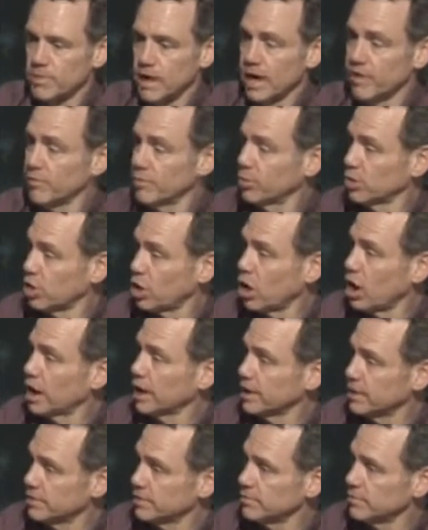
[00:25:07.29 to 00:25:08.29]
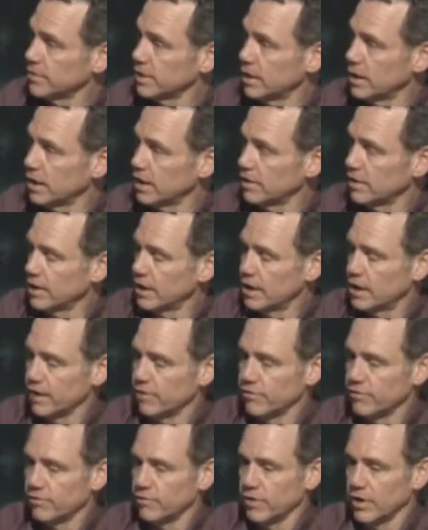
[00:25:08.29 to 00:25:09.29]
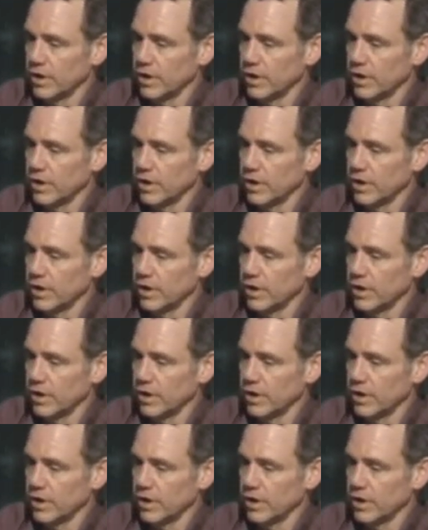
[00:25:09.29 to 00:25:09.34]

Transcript: I have a blog that that mm-hmm.